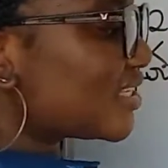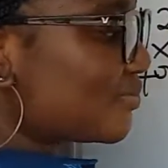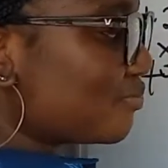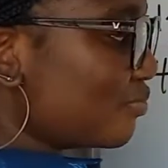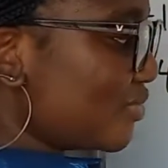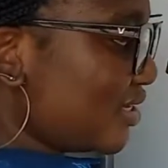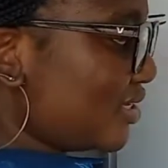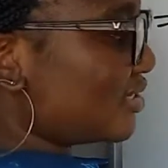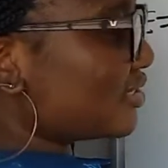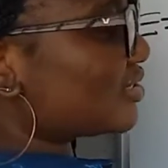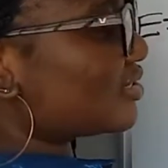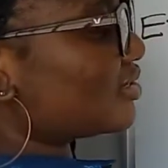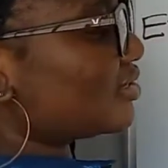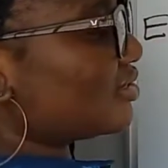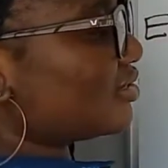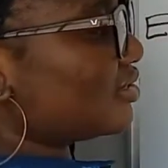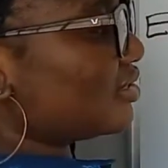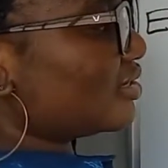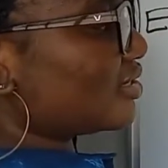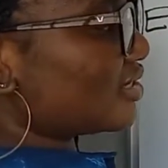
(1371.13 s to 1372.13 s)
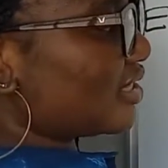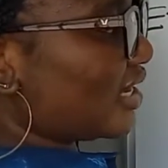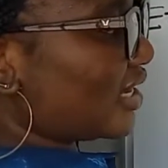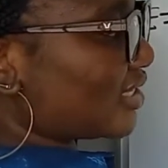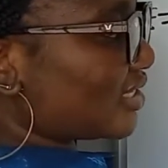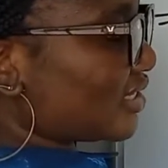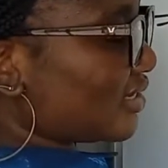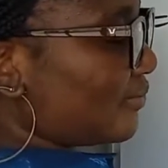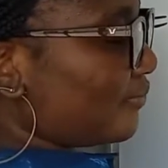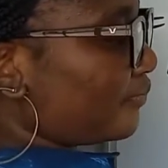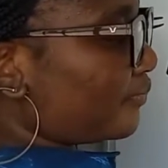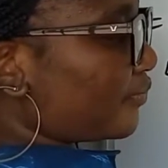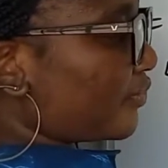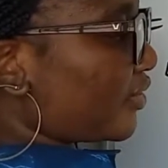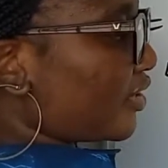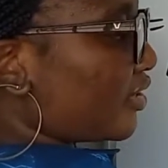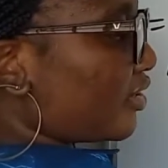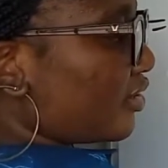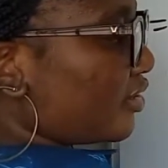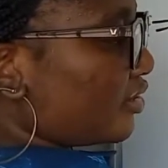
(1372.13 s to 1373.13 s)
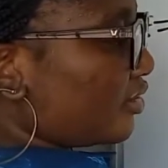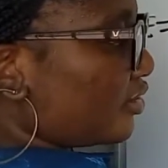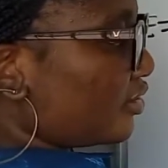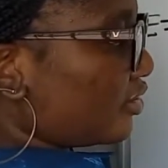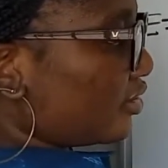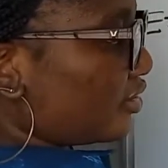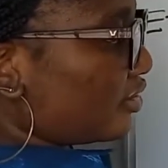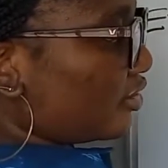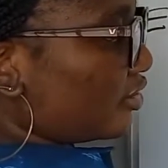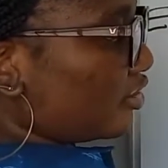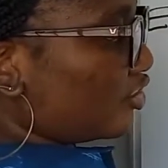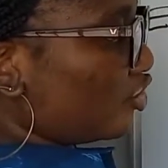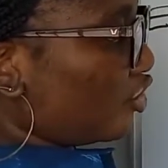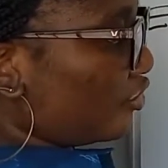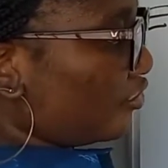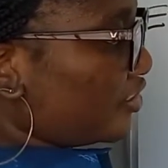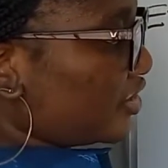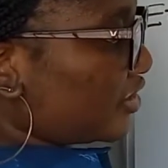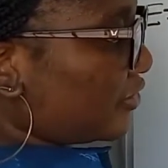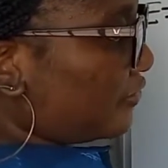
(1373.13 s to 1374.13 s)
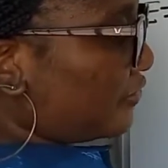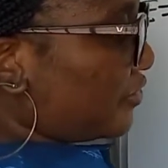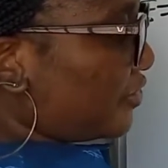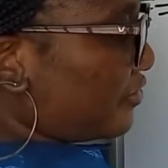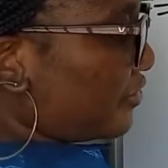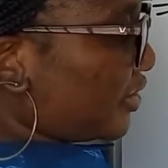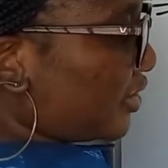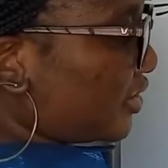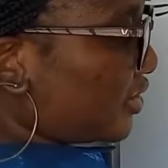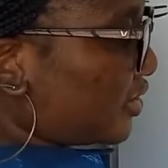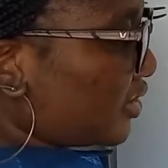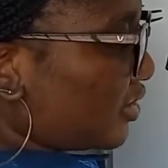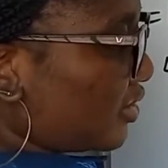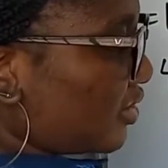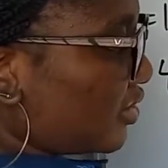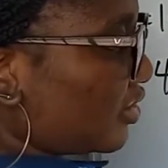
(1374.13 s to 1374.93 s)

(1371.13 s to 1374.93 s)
it means is that your risk-free rate